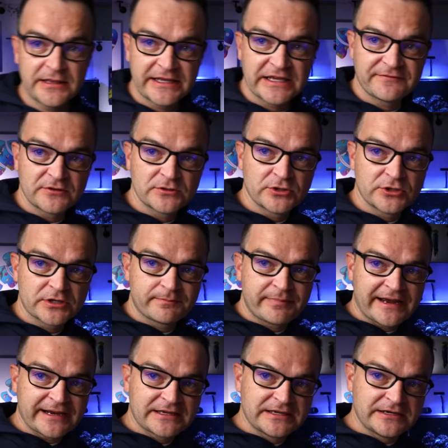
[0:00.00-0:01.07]
Like if you look
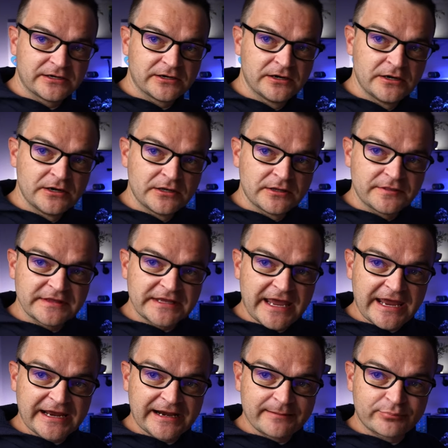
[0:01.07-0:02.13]
back here, the
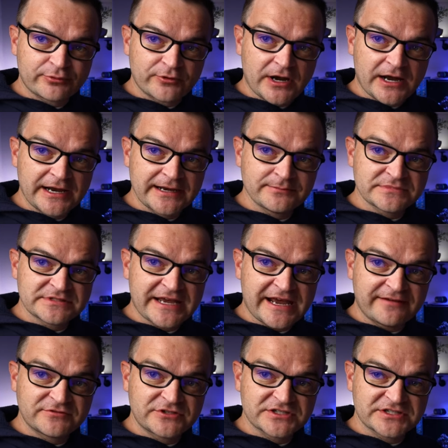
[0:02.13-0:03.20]
AI primes
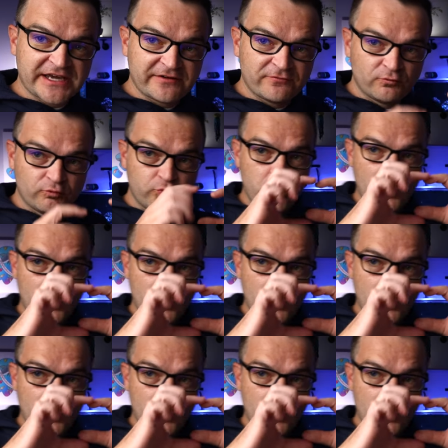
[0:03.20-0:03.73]
have just kind of